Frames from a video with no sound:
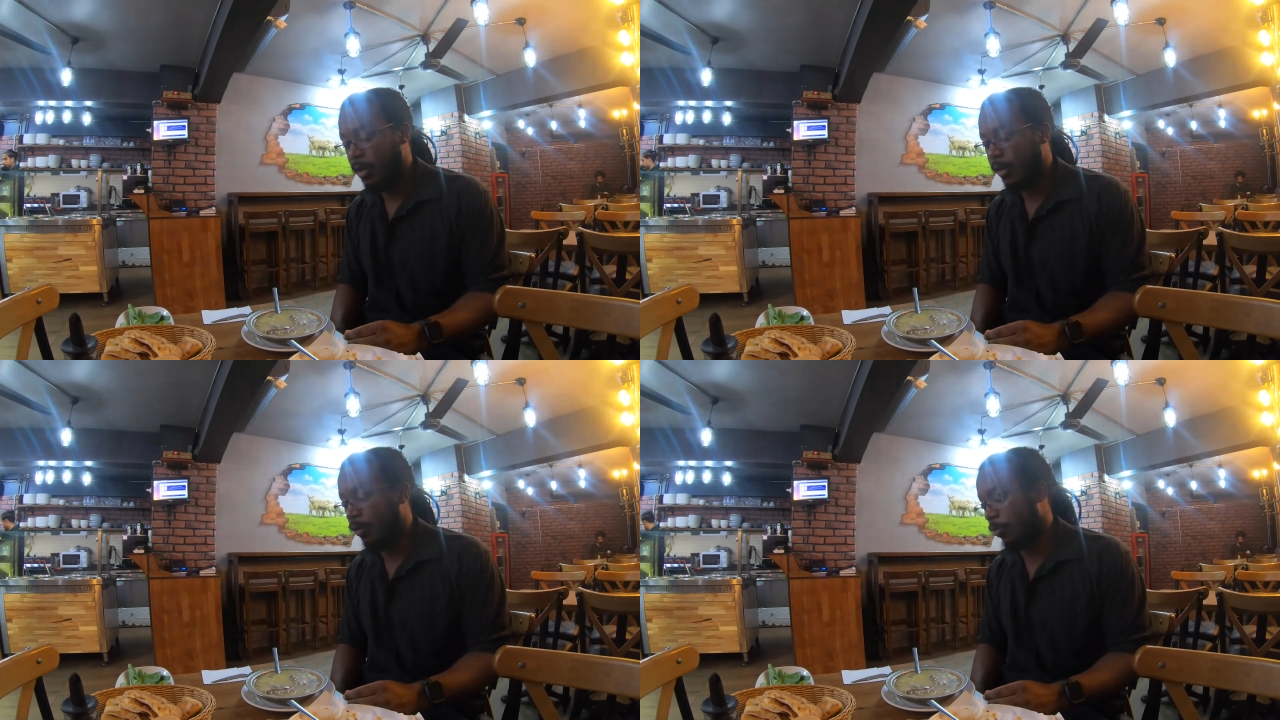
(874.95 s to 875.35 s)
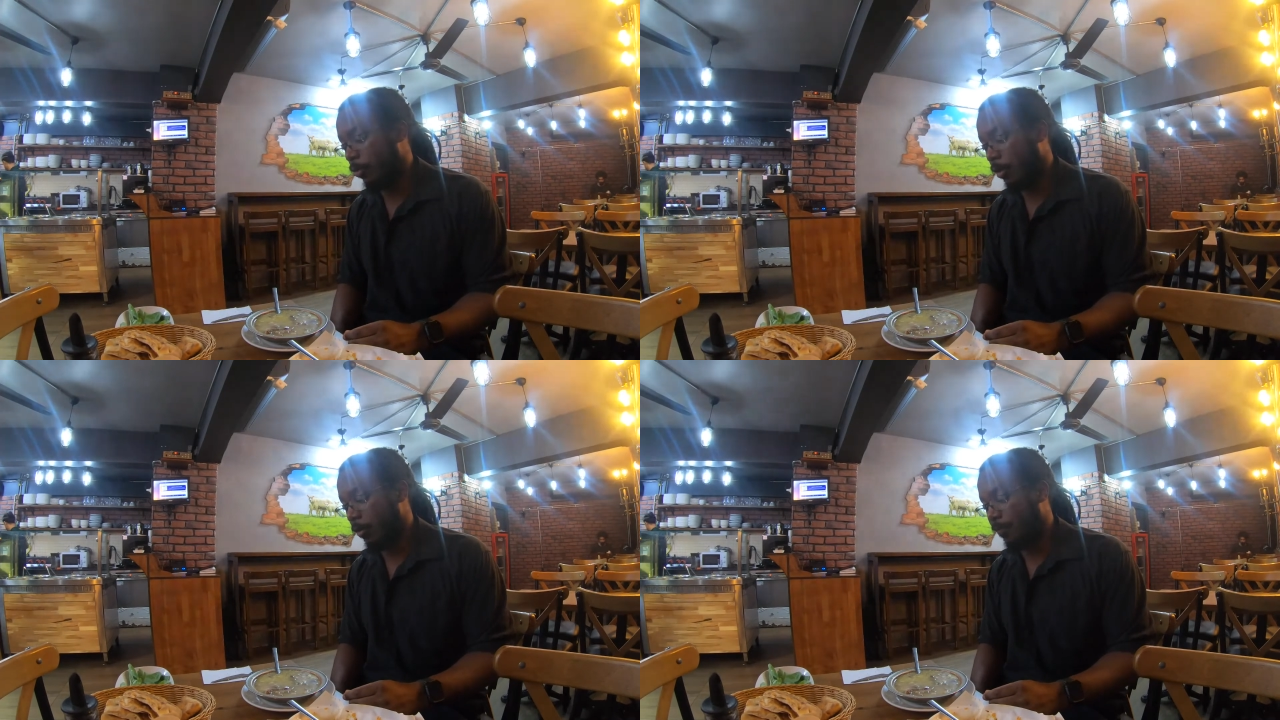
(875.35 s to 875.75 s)
It's
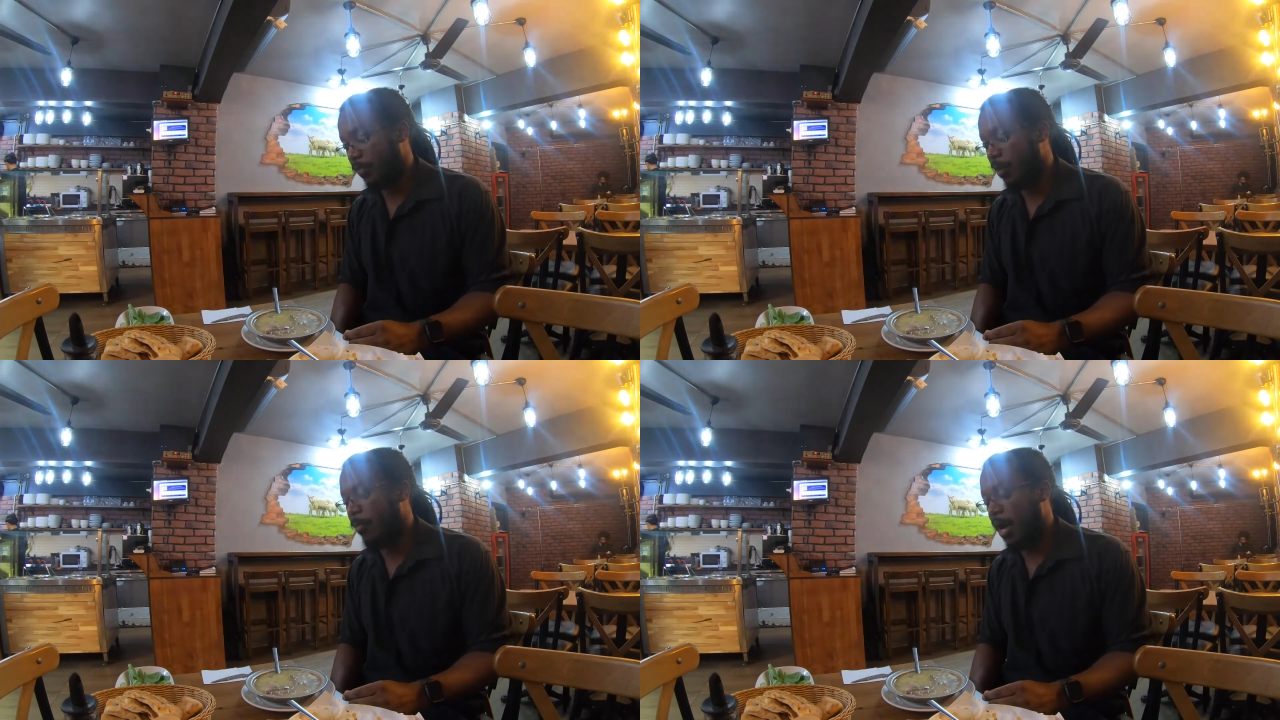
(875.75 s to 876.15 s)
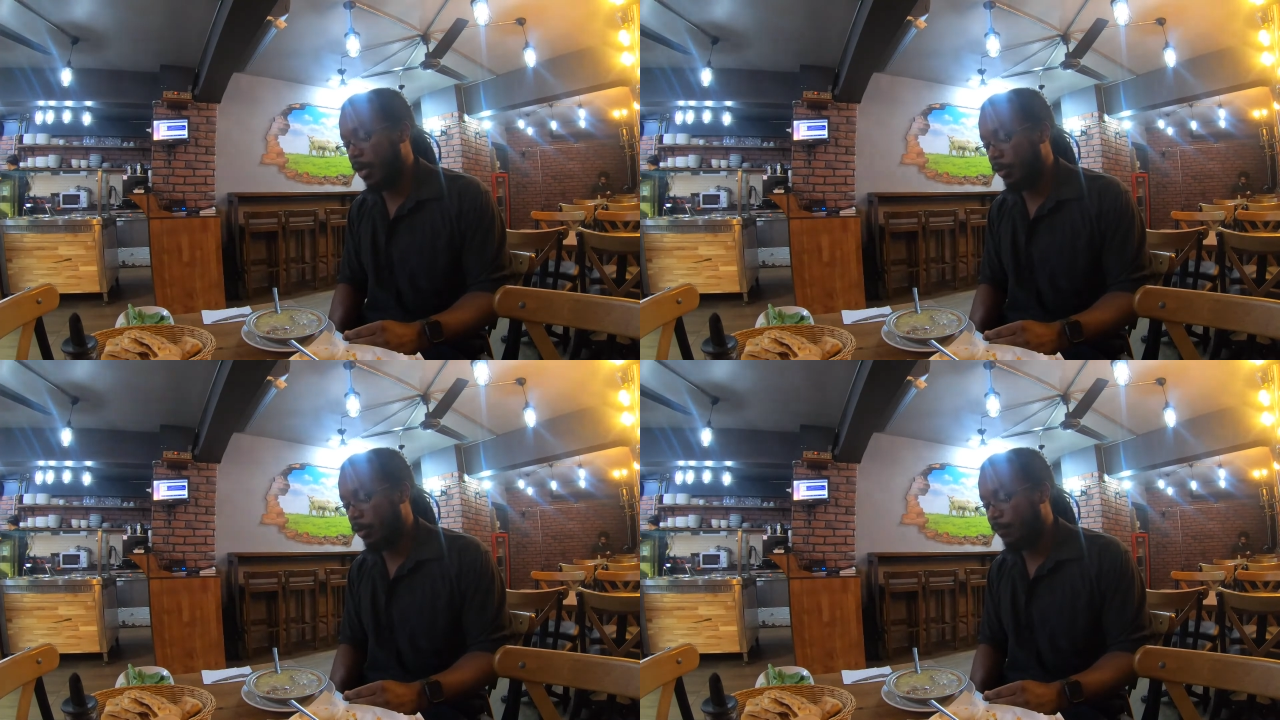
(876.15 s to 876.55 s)
more
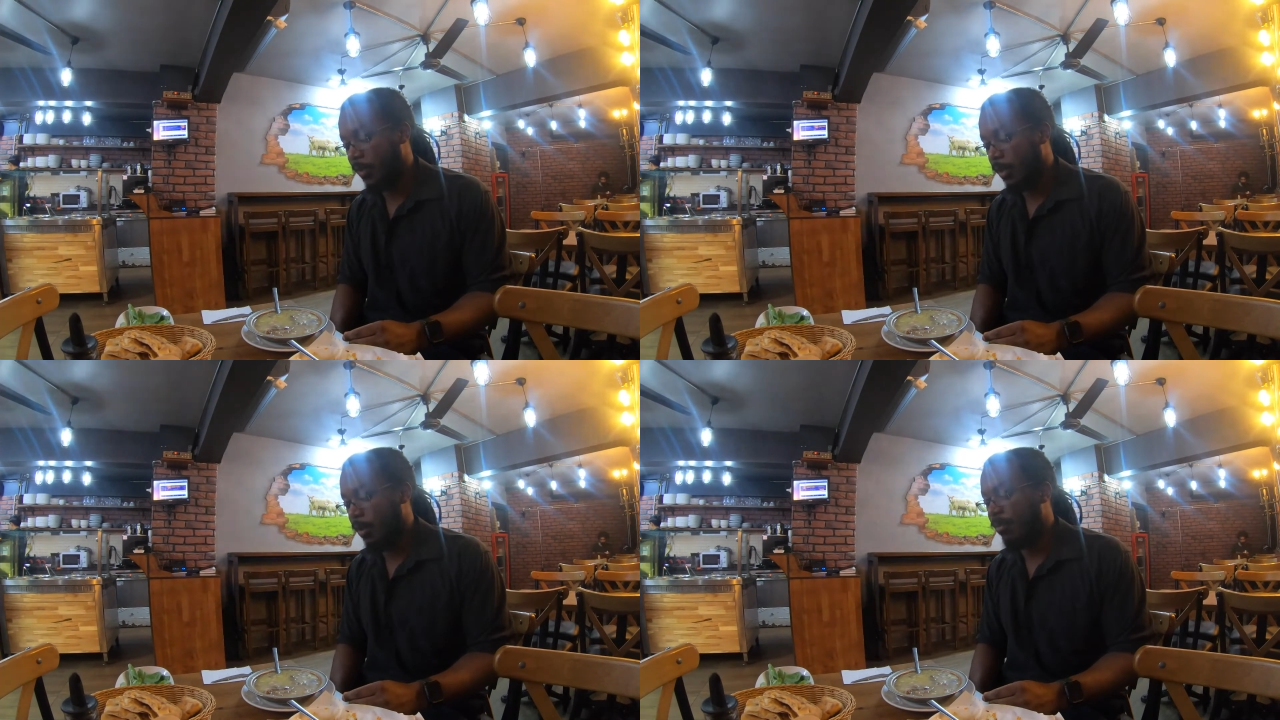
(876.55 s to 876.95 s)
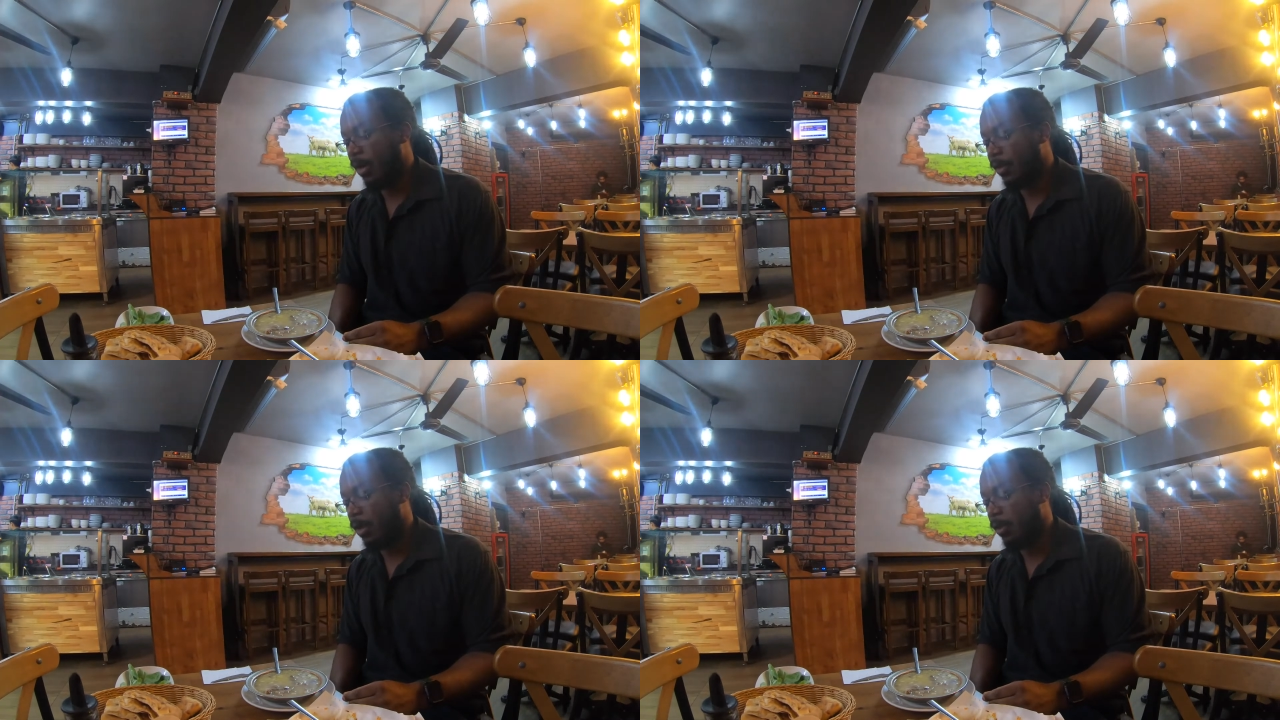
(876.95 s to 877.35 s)
mild,
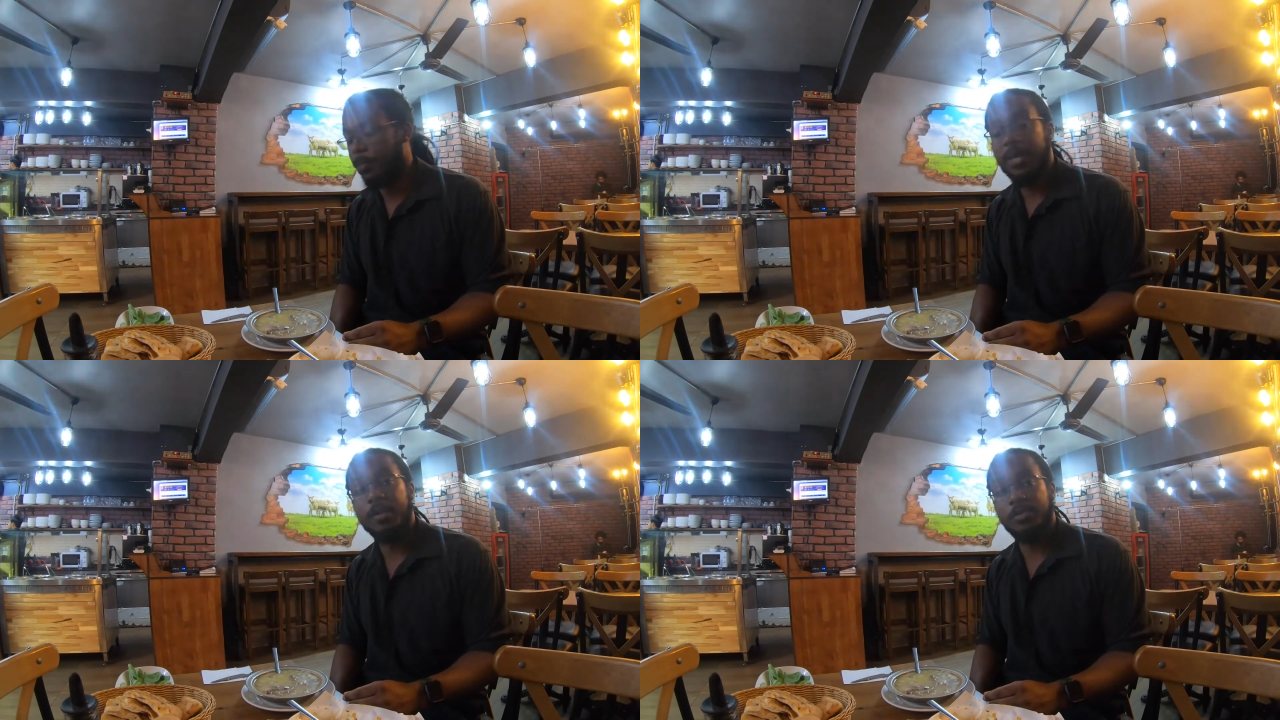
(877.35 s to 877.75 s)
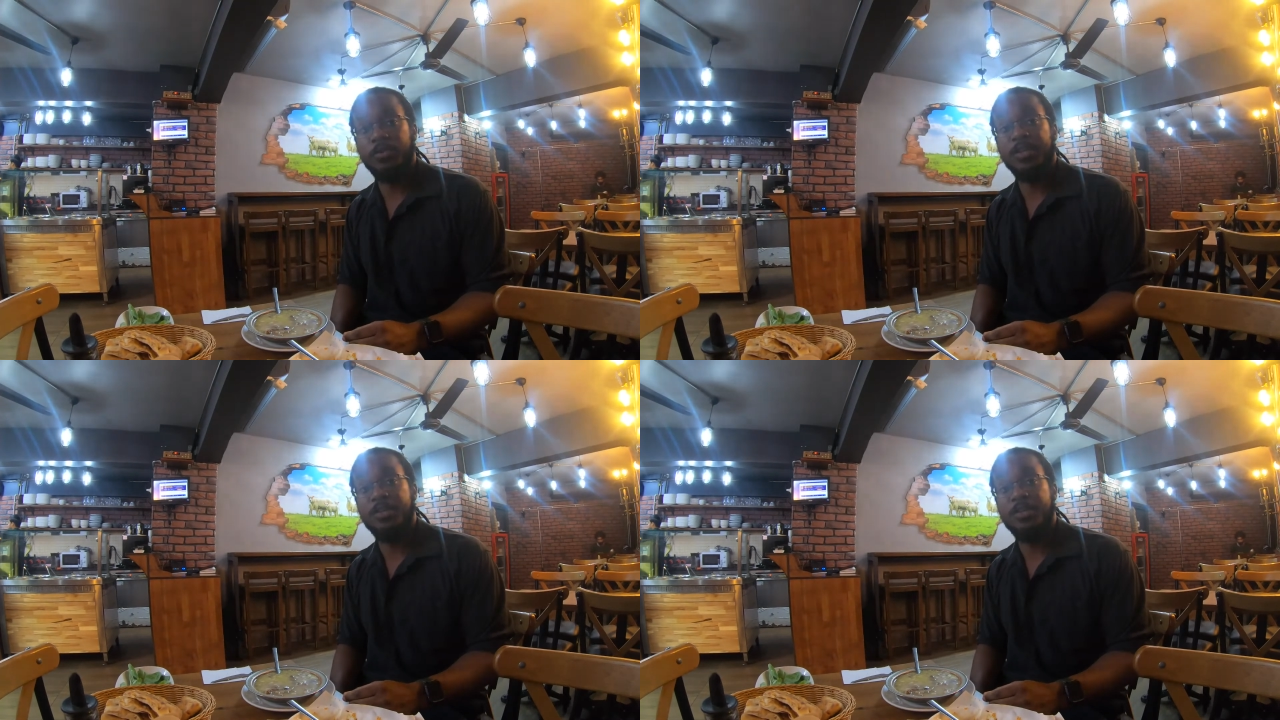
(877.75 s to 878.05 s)
but the meat is really